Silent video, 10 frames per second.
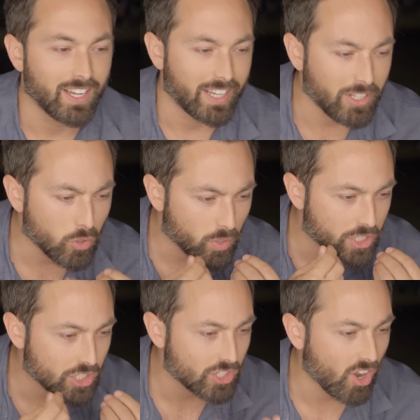In your
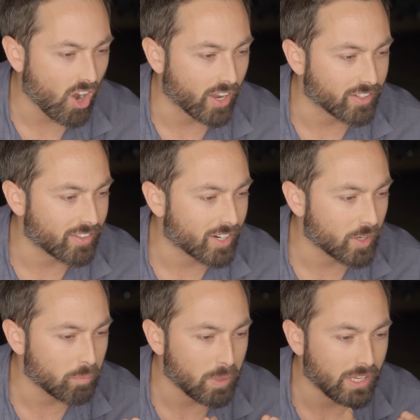snot, there
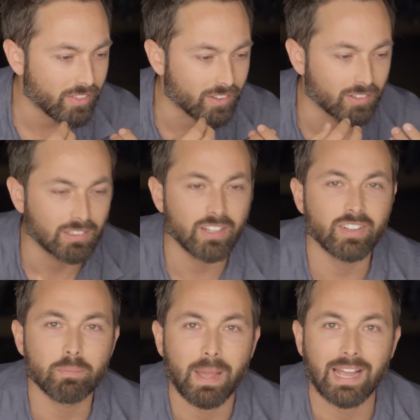can be the living